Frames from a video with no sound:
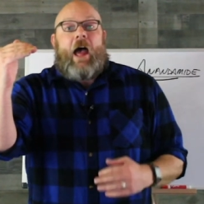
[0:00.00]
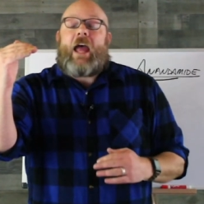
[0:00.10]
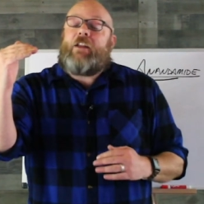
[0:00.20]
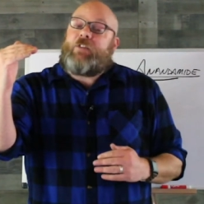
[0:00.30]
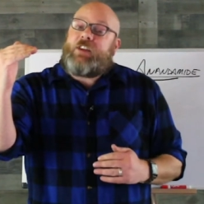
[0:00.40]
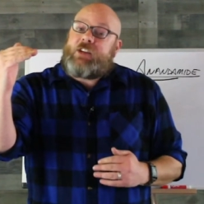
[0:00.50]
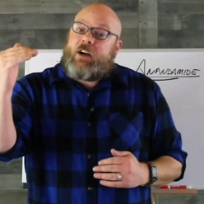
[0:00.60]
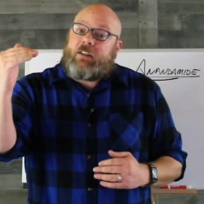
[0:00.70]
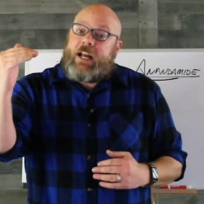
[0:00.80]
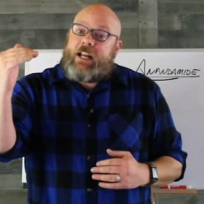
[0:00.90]
And if this
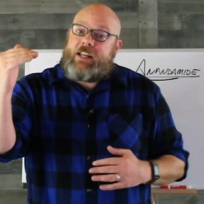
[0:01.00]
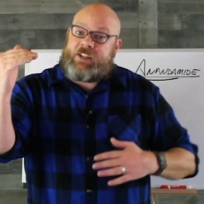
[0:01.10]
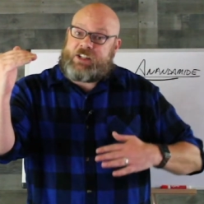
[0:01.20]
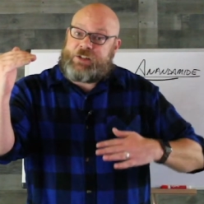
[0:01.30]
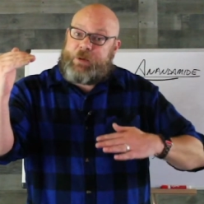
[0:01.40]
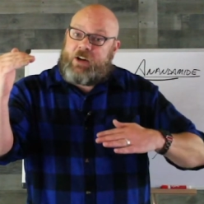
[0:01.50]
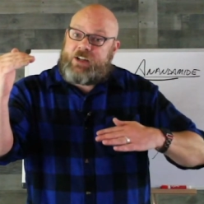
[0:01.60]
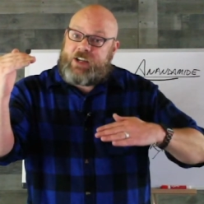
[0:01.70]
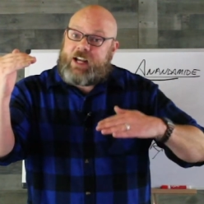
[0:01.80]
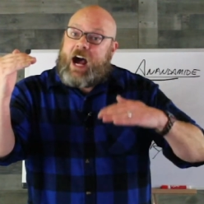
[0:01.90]
young lady is
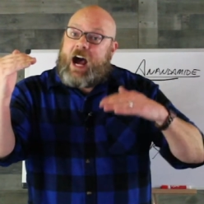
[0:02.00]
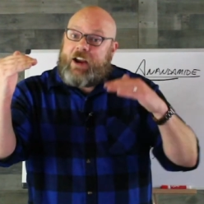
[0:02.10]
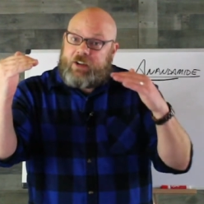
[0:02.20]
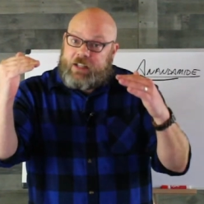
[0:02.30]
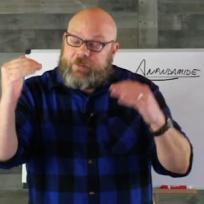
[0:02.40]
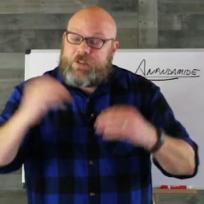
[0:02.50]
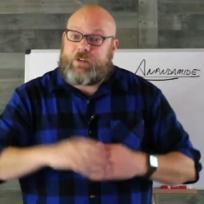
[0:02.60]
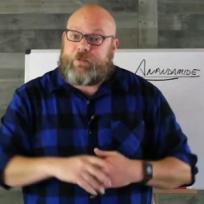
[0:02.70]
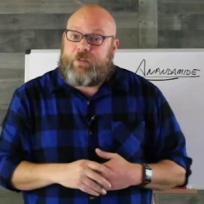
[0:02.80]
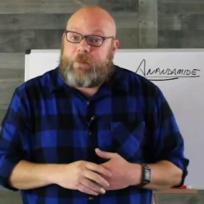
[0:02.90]
experiencing higher levels of
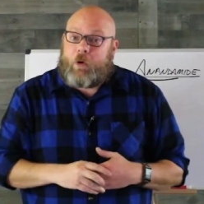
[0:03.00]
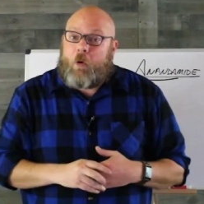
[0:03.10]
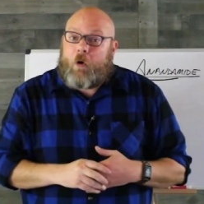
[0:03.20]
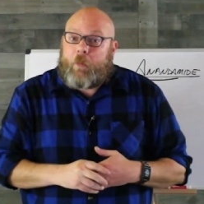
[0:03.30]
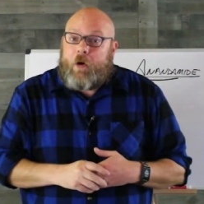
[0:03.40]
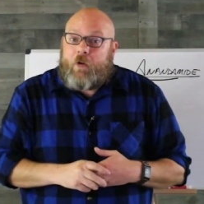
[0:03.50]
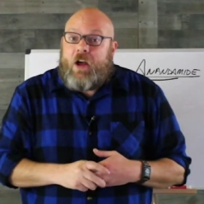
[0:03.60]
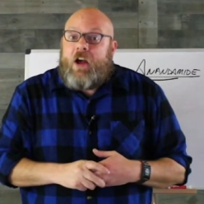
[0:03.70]
female hormone